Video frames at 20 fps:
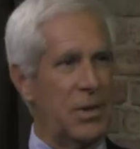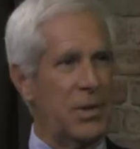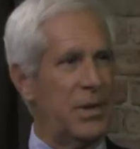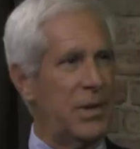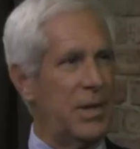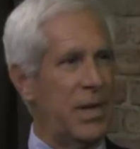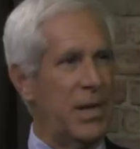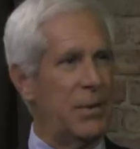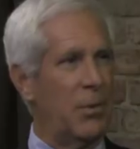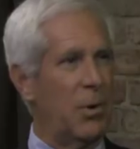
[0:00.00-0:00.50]
You
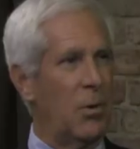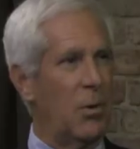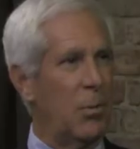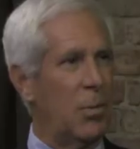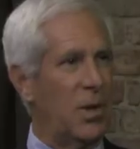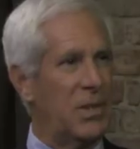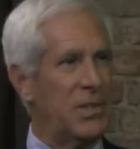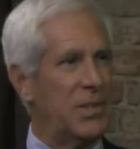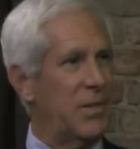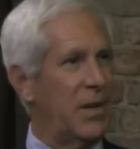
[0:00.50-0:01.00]
can name a whole
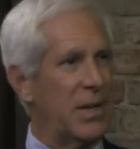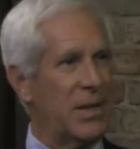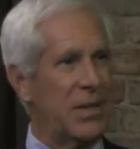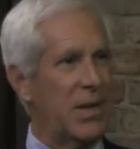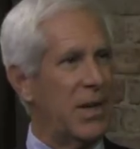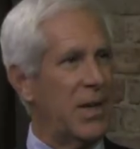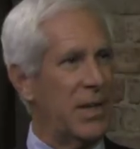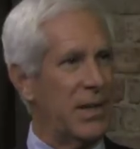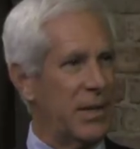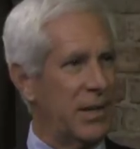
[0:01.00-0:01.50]
bunch of
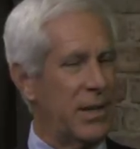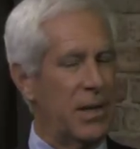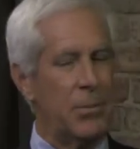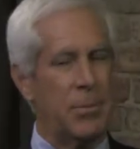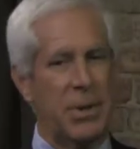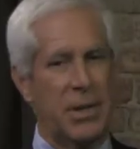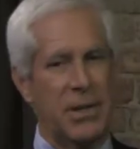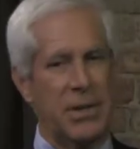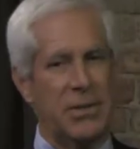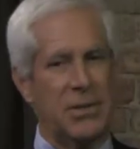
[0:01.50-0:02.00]
iconic
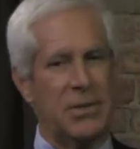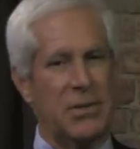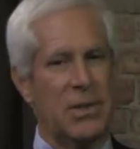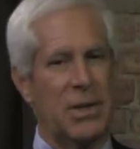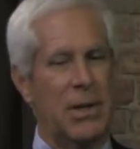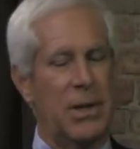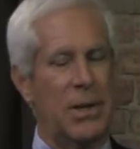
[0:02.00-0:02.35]
companies.